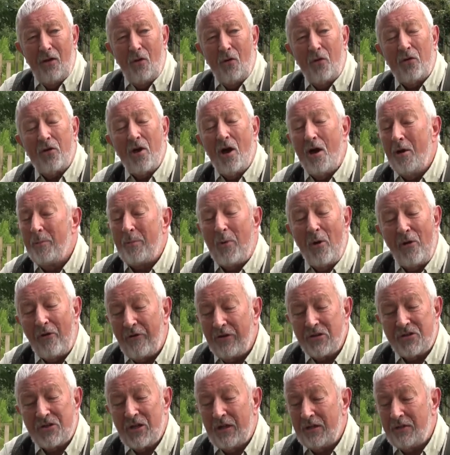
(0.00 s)
or carp
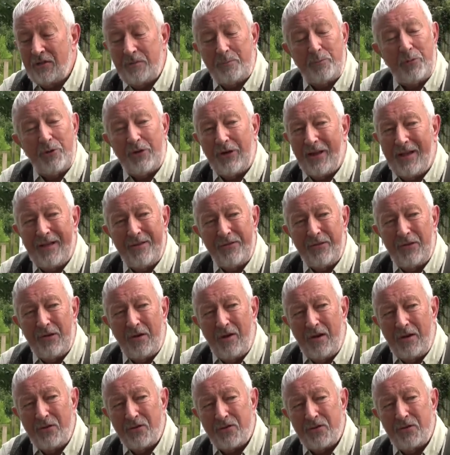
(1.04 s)
orientated, put it how you like,